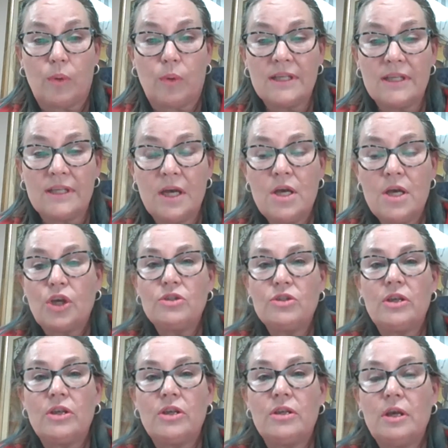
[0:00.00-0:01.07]
So
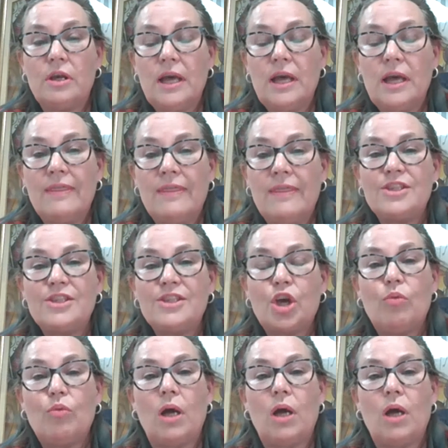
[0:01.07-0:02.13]
the so
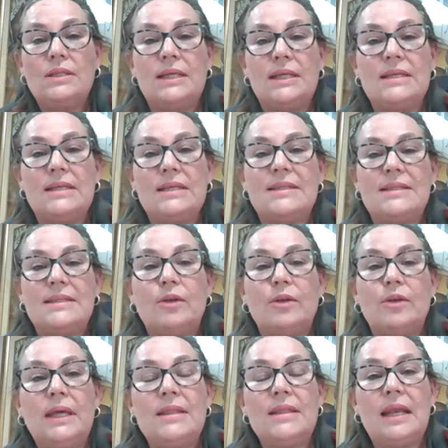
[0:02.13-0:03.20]
what is that we can
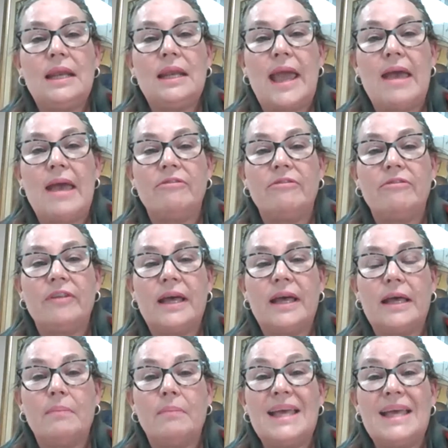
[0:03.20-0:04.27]
then have
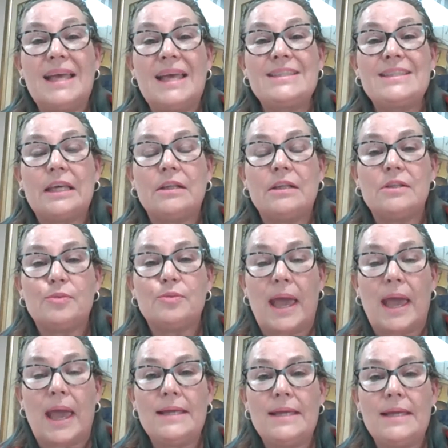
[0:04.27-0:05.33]
a skills
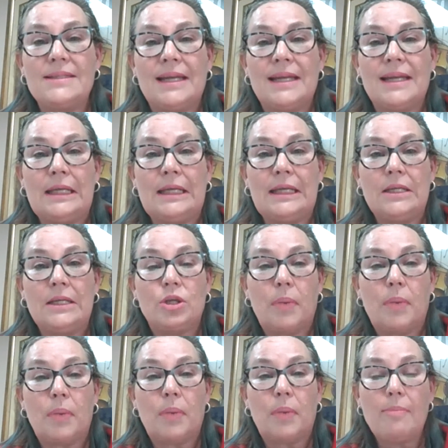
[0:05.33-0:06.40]
base and a leadership
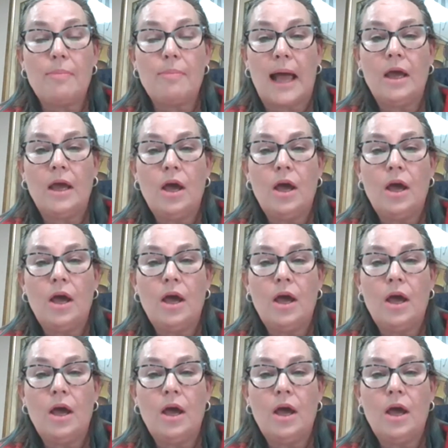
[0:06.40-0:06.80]
pipeline